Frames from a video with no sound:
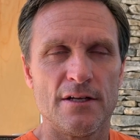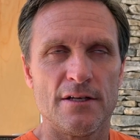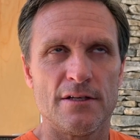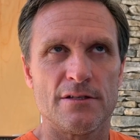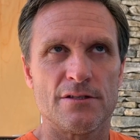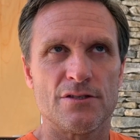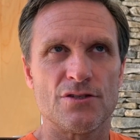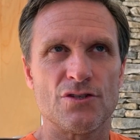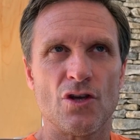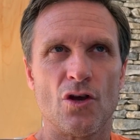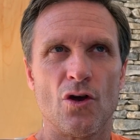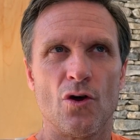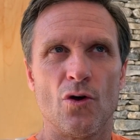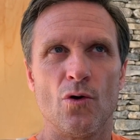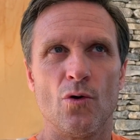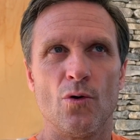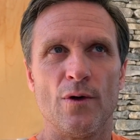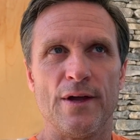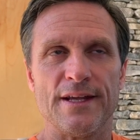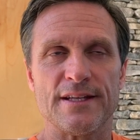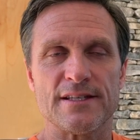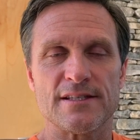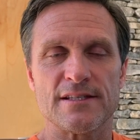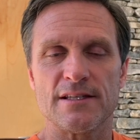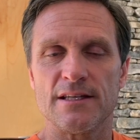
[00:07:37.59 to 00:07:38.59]
So
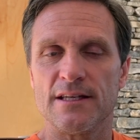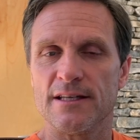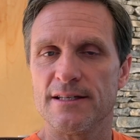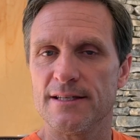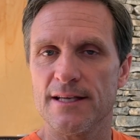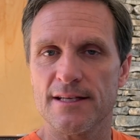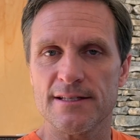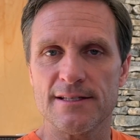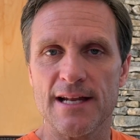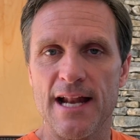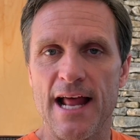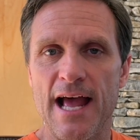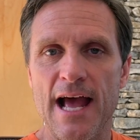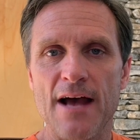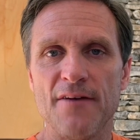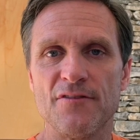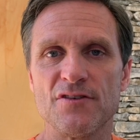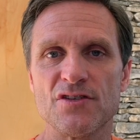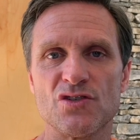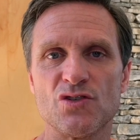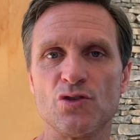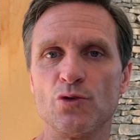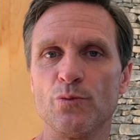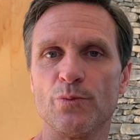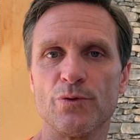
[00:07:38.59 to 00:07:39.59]
it doesn't have a
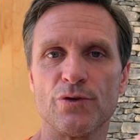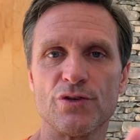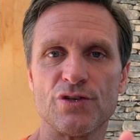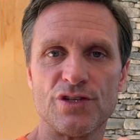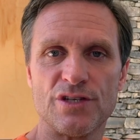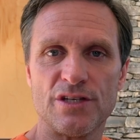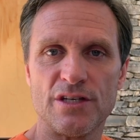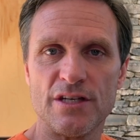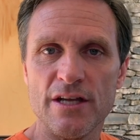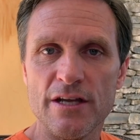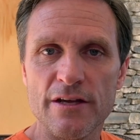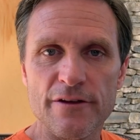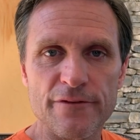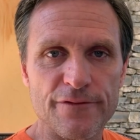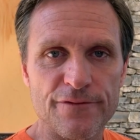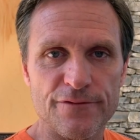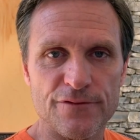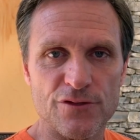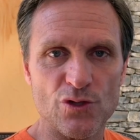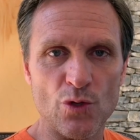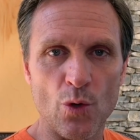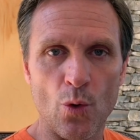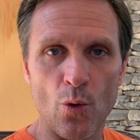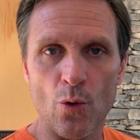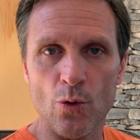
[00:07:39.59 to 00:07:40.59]
super stiff
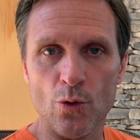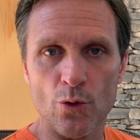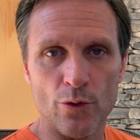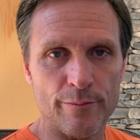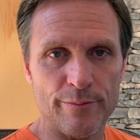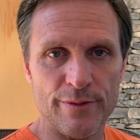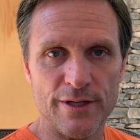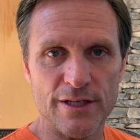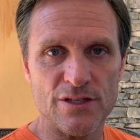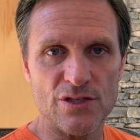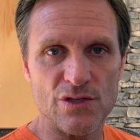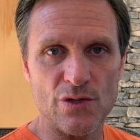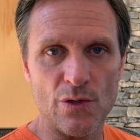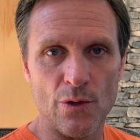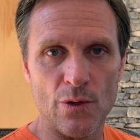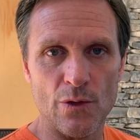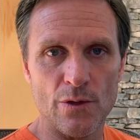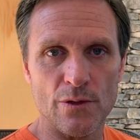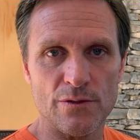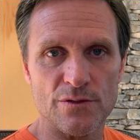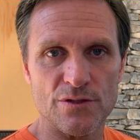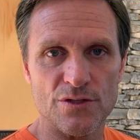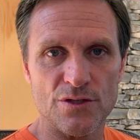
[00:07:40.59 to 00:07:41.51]
sole or midsole,